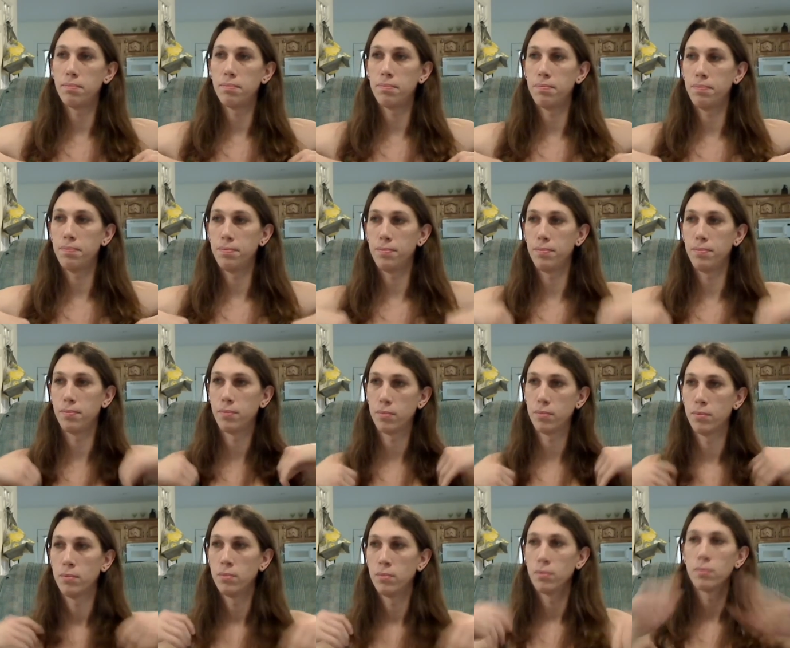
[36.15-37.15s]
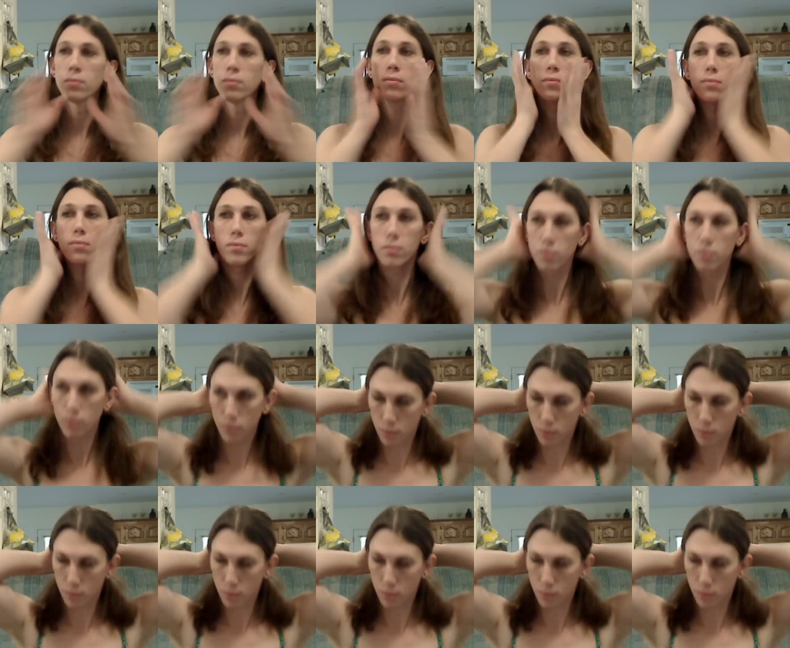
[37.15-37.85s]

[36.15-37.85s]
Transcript: [no speech]